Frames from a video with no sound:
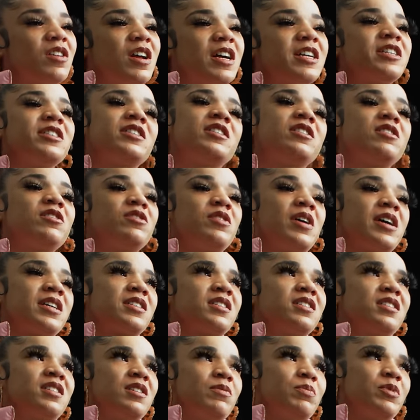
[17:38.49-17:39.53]
I used to do
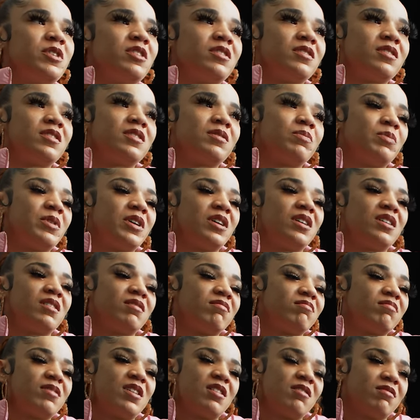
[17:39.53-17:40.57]
ecstasy pills, but
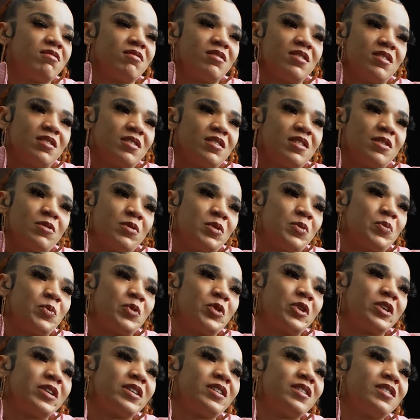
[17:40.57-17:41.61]
I don't know, know no
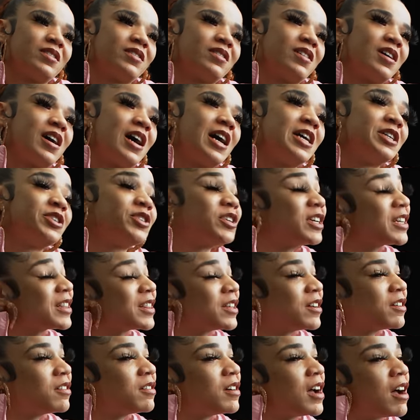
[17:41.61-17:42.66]
more. I drink
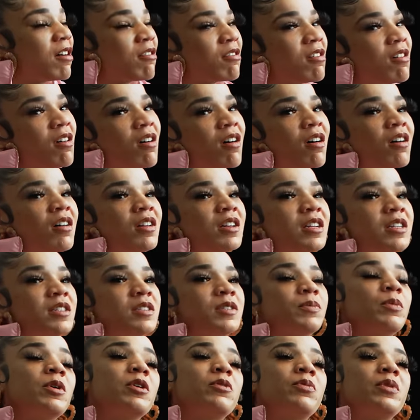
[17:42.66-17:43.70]
though alcohol and
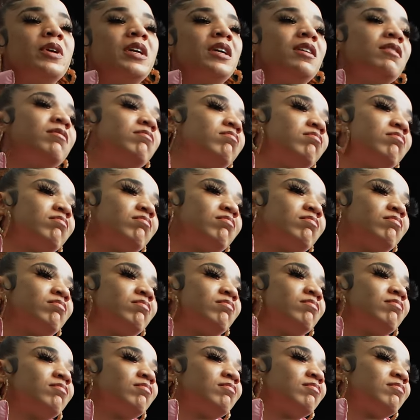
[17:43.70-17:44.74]
smoke weed
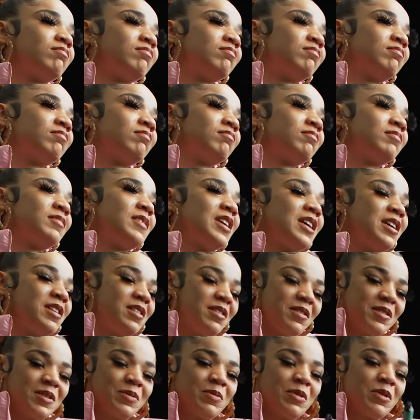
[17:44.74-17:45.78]

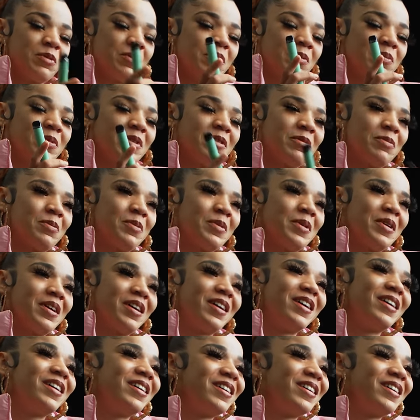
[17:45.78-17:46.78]
and smoke my puff bar.